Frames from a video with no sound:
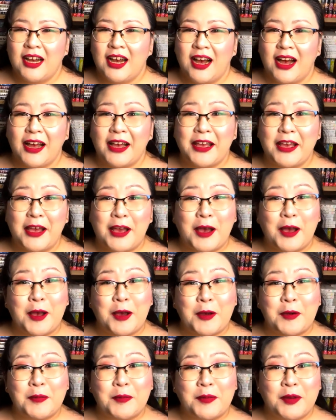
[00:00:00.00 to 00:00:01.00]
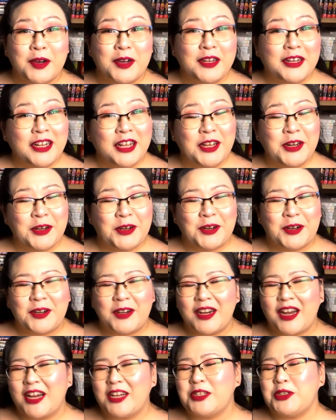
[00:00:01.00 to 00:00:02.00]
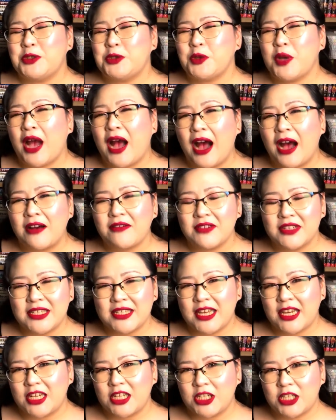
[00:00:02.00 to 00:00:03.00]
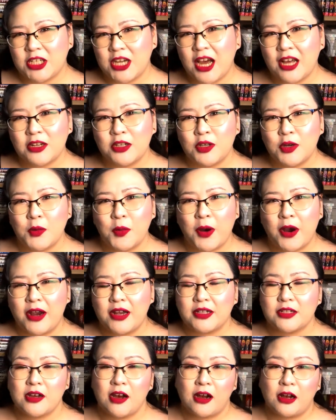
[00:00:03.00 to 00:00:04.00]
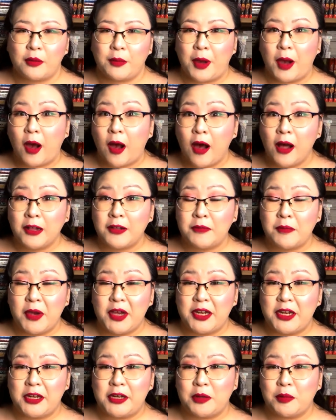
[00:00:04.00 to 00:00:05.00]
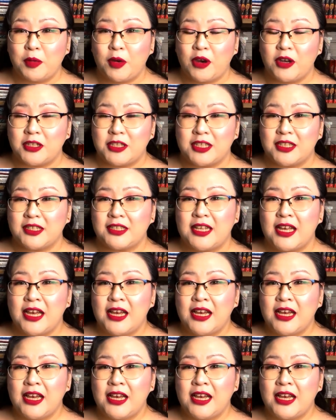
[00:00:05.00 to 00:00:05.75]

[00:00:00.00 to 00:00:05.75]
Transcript: I am a knitter. I do have a second channel where I talk about all of my knitting projects